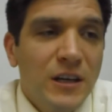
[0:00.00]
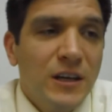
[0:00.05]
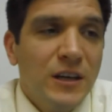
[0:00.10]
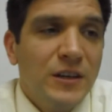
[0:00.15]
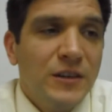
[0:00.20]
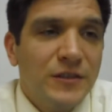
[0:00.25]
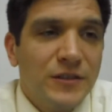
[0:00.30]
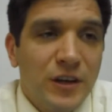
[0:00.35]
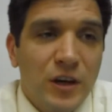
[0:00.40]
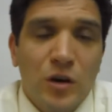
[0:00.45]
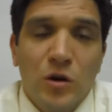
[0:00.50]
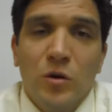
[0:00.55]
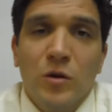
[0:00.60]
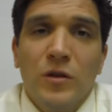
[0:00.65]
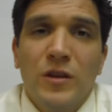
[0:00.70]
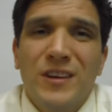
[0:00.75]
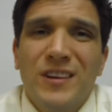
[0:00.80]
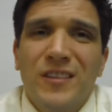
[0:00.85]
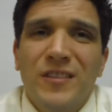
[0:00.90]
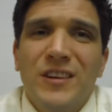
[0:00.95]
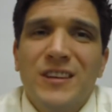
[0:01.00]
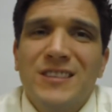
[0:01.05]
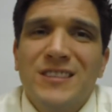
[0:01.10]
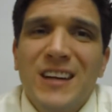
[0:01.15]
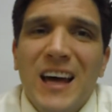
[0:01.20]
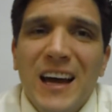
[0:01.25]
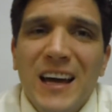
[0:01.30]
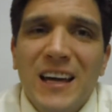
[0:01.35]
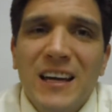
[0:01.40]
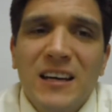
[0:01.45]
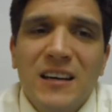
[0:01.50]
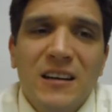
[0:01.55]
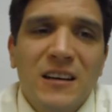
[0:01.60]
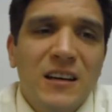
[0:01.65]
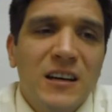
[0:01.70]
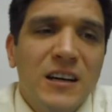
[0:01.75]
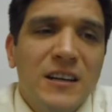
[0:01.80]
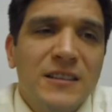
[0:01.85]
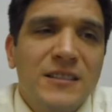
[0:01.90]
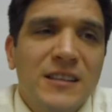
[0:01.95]
So the second
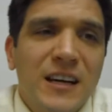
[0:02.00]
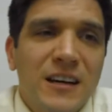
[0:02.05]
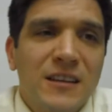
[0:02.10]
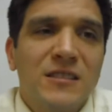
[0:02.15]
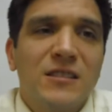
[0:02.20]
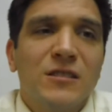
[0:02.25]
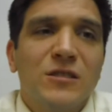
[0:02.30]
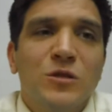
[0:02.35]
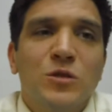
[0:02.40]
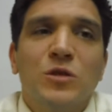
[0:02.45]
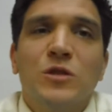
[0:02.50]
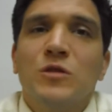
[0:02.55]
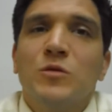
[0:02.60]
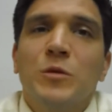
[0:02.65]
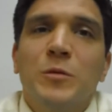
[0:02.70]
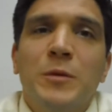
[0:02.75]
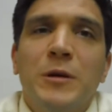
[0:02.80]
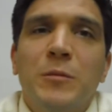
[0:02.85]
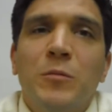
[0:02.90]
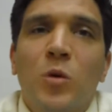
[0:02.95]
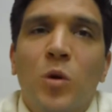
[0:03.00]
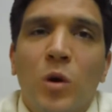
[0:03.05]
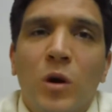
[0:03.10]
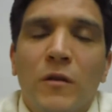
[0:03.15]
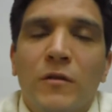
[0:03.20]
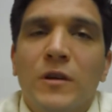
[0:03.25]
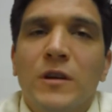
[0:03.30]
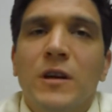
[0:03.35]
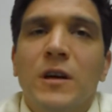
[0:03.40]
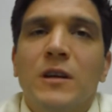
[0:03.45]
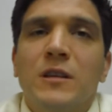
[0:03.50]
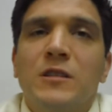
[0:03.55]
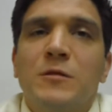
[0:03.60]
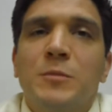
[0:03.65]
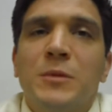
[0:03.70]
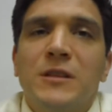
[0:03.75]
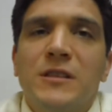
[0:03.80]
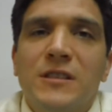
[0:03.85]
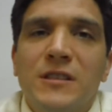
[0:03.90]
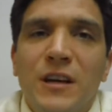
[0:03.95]
set of solutions would be more of a
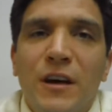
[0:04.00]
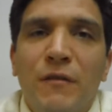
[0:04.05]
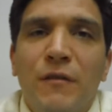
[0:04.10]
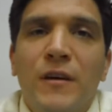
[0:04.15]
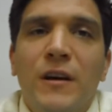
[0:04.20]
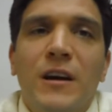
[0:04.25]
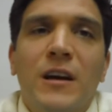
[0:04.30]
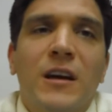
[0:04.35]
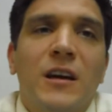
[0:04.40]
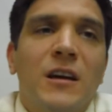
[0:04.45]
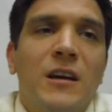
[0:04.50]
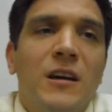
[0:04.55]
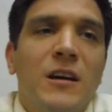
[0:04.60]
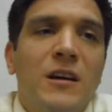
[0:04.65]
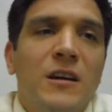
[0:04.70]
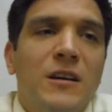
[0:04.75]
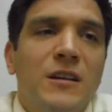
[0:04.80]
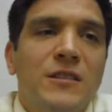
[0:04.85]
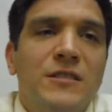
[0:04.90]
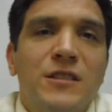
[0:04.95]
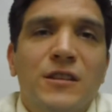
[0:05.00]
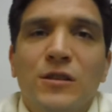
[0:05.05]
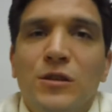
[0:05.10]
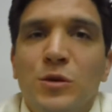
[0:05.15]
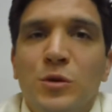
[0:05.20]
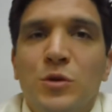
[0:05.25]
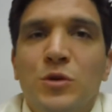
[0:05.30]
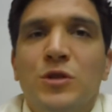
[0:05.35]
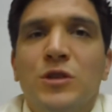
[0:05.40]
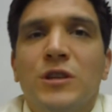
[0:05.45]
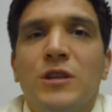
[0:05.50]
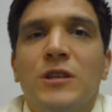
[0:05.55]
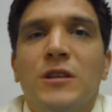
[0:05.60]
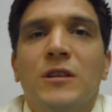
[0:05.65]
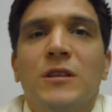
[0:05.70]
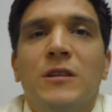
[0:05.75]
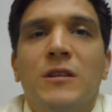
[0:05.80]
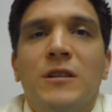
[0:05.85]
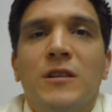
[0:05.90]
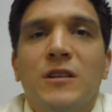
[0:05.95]
specific solution
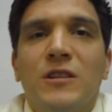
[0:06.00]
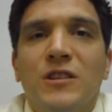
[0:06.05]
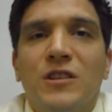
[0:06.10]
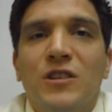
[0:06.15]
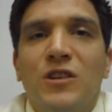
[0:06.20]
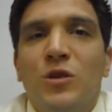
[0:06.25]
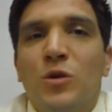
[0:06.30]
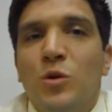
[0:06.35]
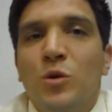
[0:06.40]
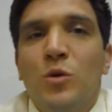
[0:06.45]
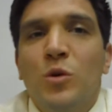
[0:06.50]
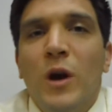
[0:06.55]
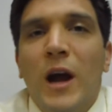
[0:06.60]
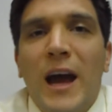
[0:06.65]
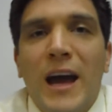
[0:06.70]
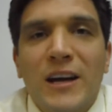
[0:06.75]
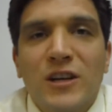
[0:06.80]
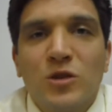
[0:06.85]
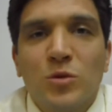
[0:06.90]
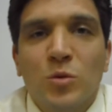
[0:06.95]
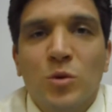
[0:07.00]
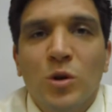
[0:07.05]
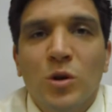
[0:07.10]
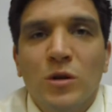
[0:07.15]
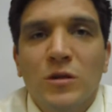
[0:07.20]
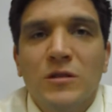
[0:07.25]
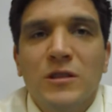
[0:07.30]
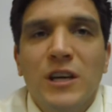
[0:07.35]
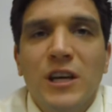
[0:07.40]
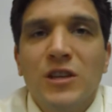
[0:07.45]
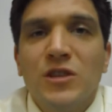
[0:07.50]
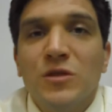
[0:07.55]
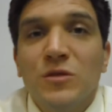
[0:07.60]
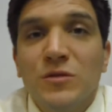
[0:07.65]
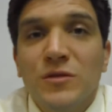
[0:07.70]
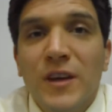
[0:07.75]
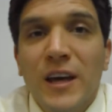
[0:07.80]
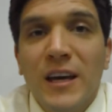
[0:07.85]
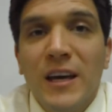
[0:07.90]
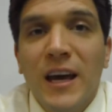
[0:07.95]
to actual
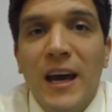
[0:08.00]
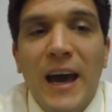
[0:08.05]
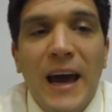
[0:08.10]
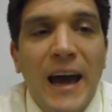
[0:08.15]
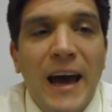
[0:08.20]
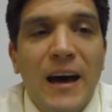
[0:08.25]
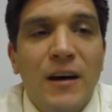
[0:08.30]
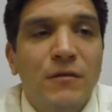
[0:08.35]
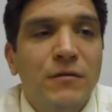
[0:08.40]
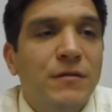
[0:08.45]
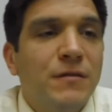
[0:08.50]
issues that you have.